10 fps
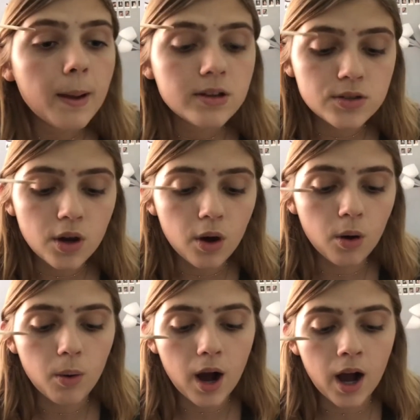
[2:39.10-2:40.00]

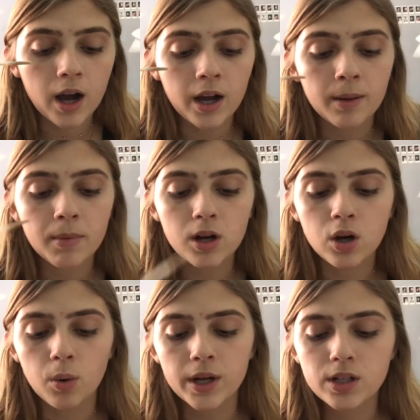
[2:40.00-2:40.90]
So I'm
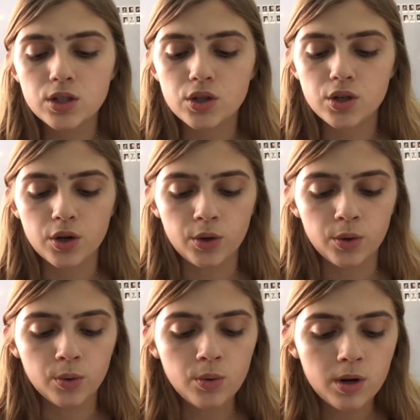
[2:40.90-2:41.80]
going
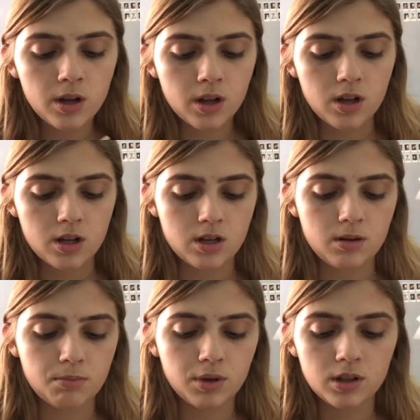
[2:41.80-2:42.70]
to
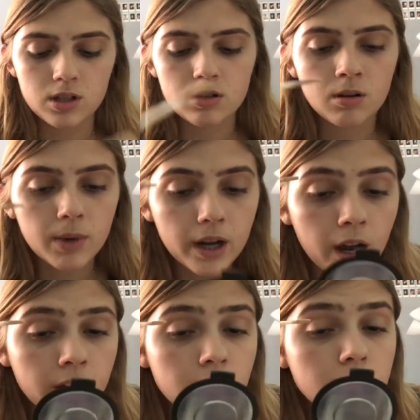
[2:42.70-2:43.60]
put this on my
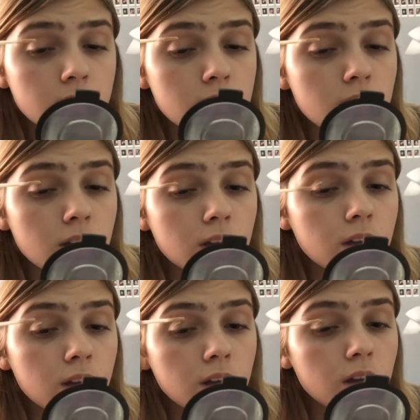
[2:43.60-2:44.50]
eyelids.
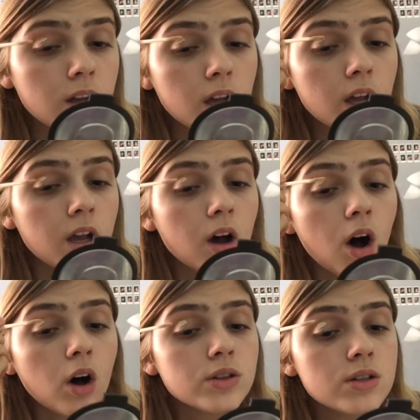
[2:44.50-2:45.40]

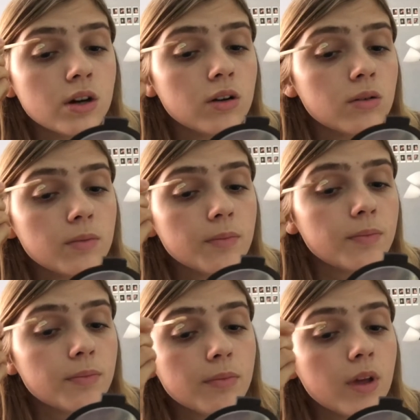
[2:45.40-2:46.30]
Also,
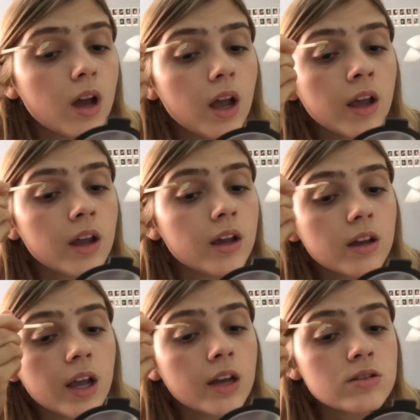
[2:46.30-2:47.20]
it
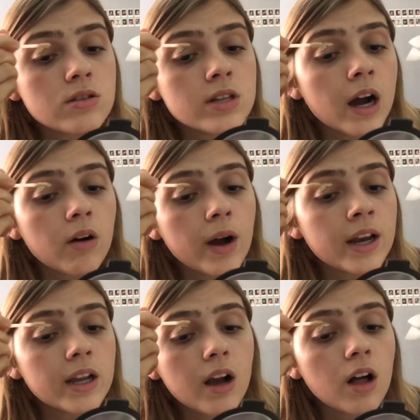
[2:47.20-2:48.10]
cancels out
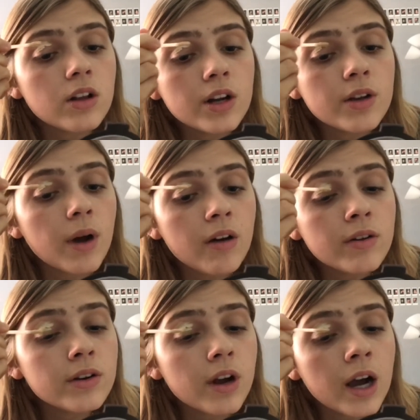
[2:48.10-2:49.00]
any color you have
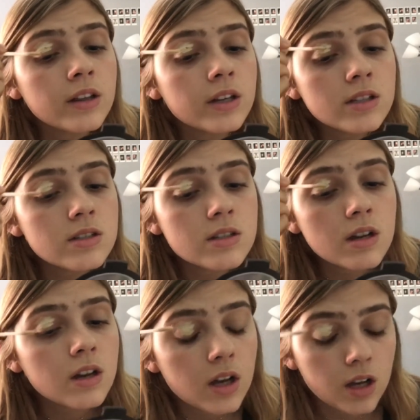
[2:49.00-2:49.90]
on your eyelids
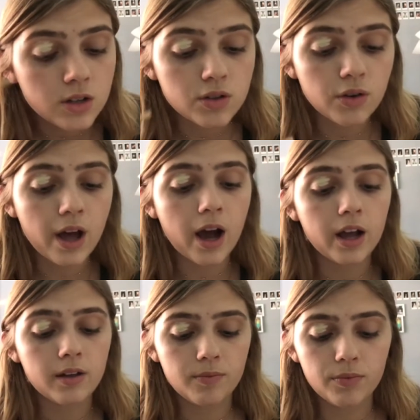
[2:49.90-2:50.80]
so
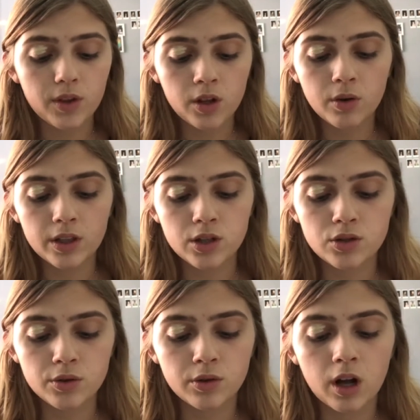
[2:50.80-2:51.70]
that you get the
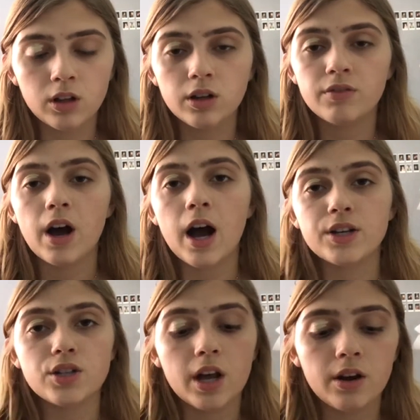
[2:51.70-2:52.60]
true color of the
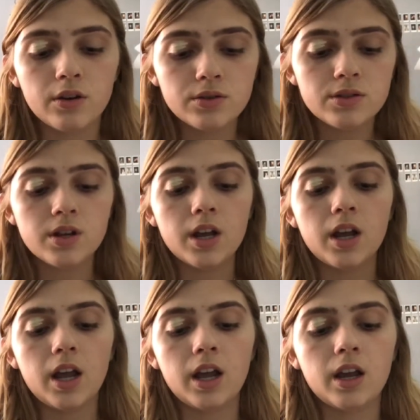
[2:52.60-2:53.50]
eyeshadows
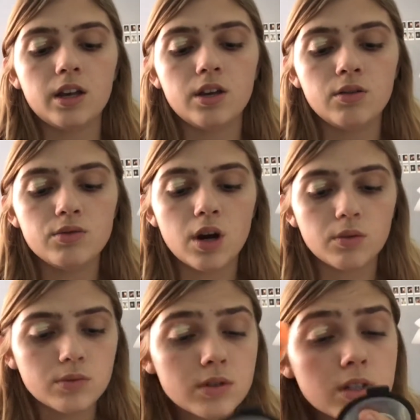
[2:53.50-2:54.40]
and you
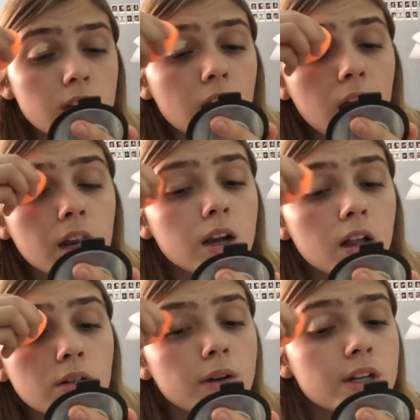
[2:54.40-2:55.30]
don't see any
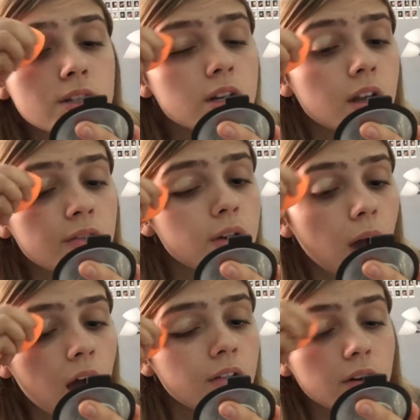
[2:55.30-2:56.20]
coloration if you
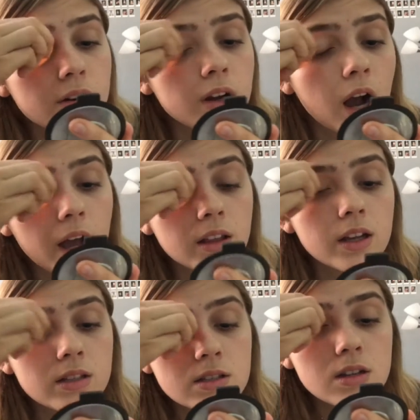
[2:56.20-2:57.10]
have on your
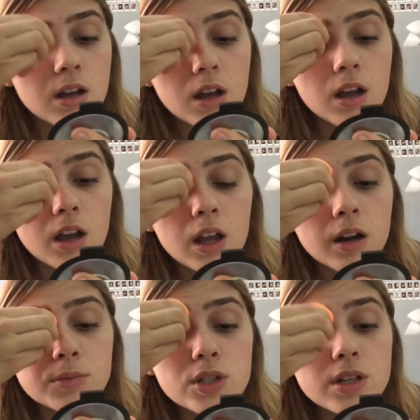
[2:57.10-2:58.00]
eyelids. And
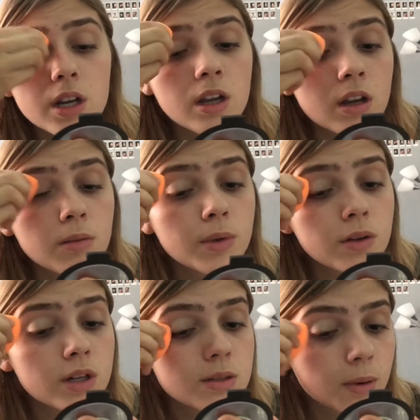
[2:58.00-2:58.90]
I'm just taking a
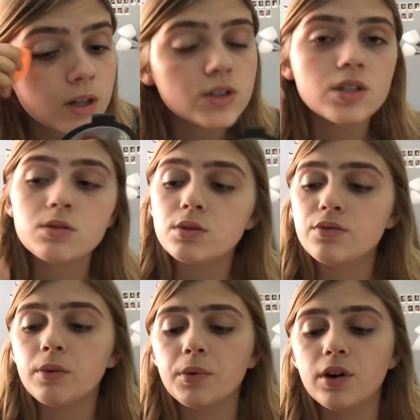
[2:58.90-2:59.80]
beauty sponge. This one's
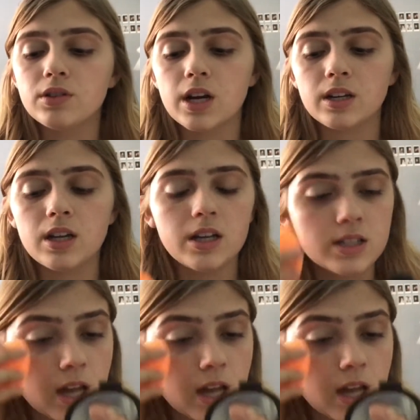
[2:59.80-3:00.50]
from Real Techniques.